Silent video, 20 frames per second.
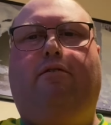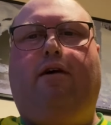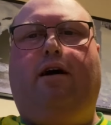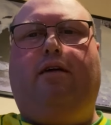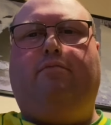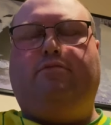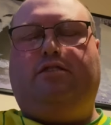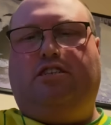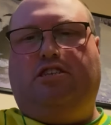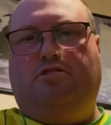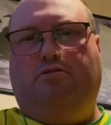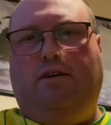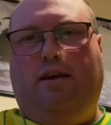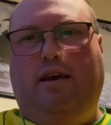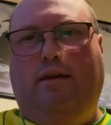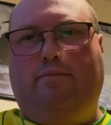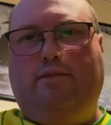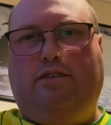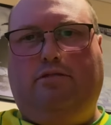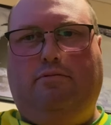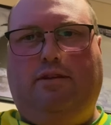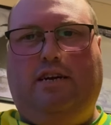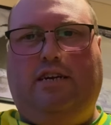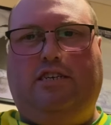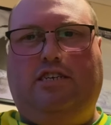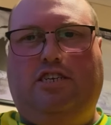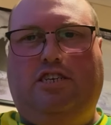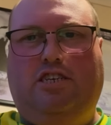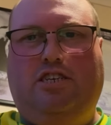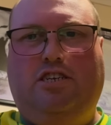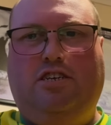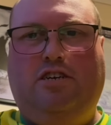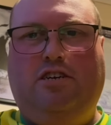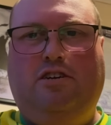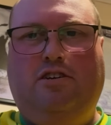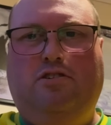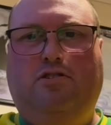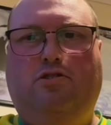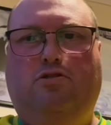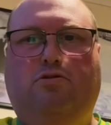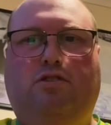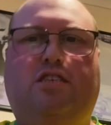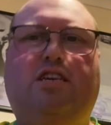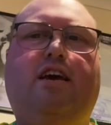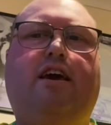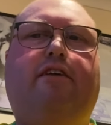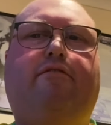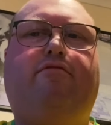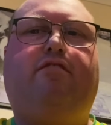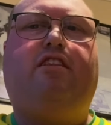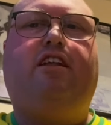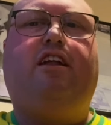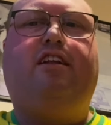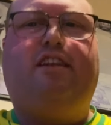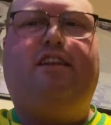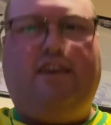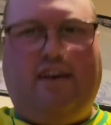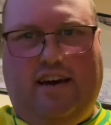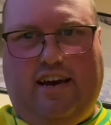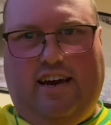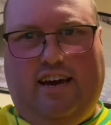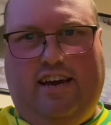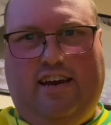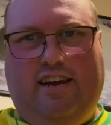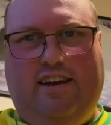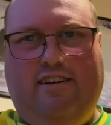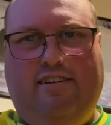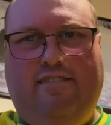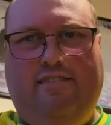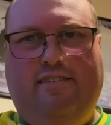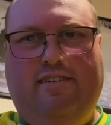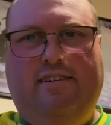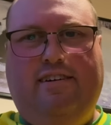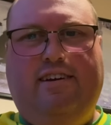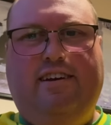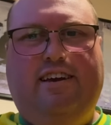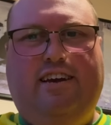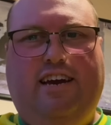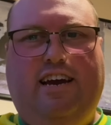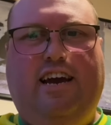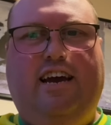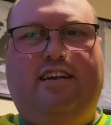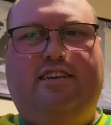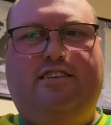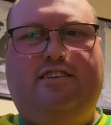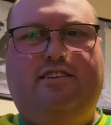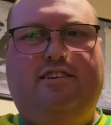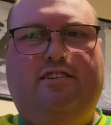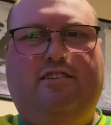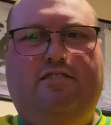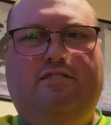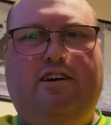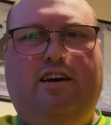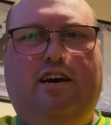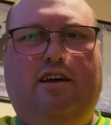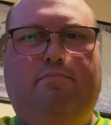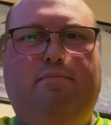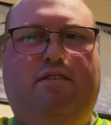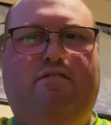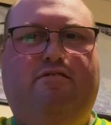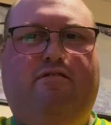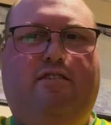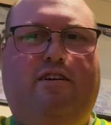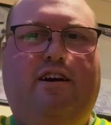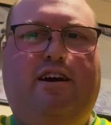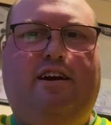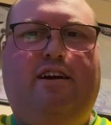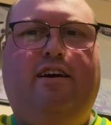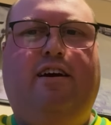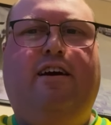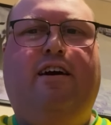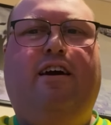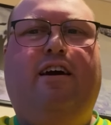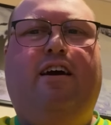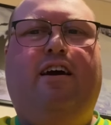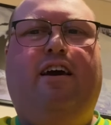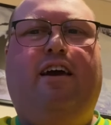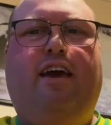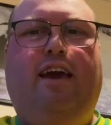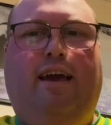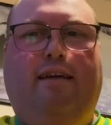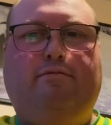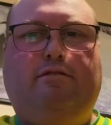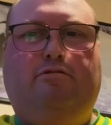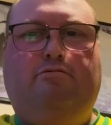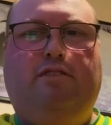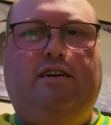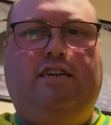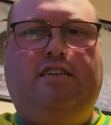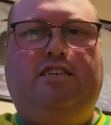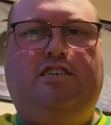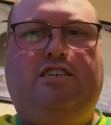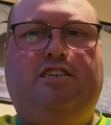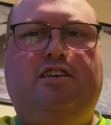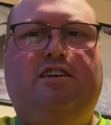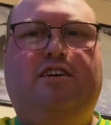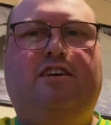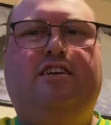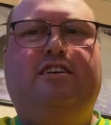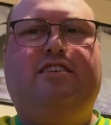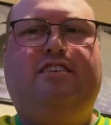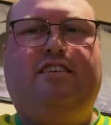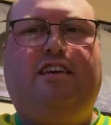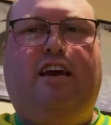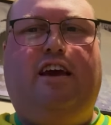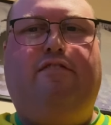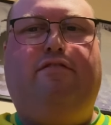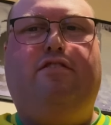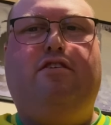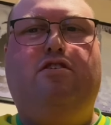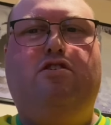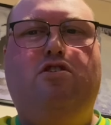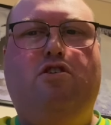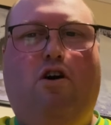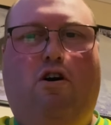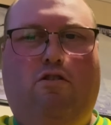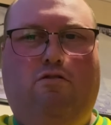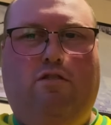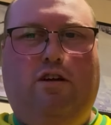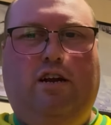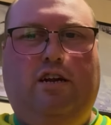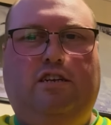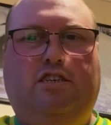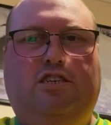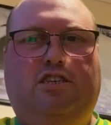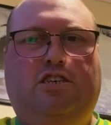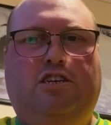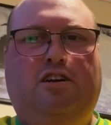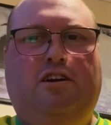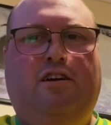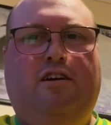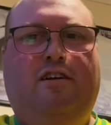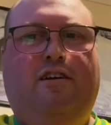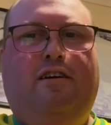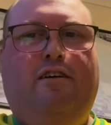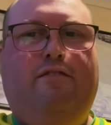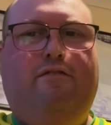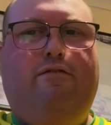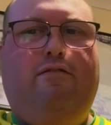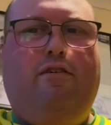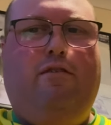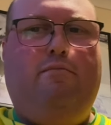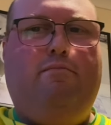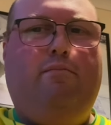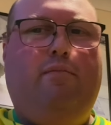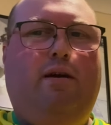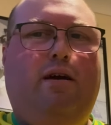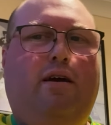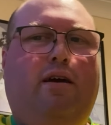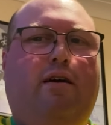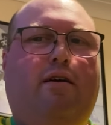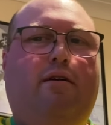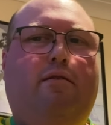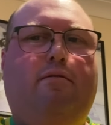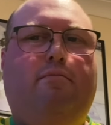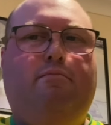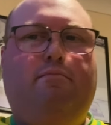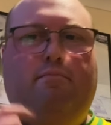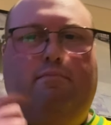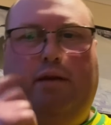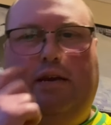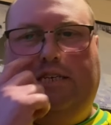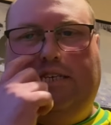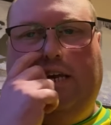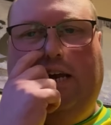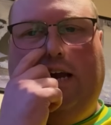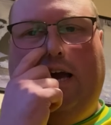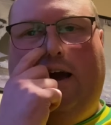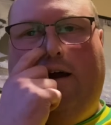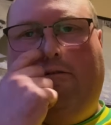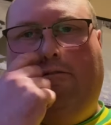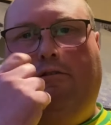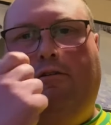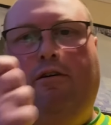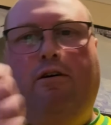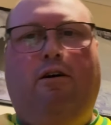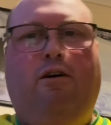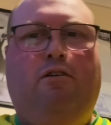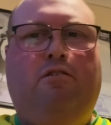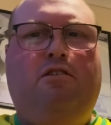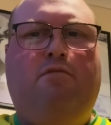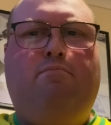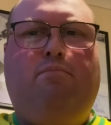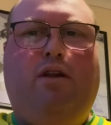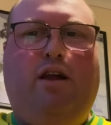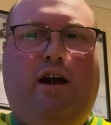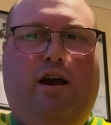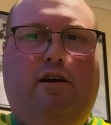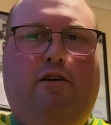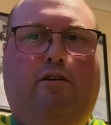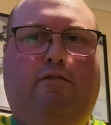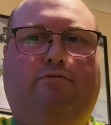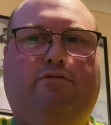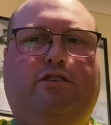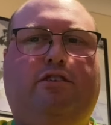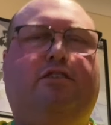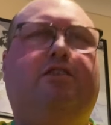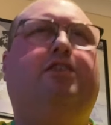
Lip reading: up to Ipswich to save the day. Yes, you heard me right. Ipswich saved Norwich from missing out on the playoffs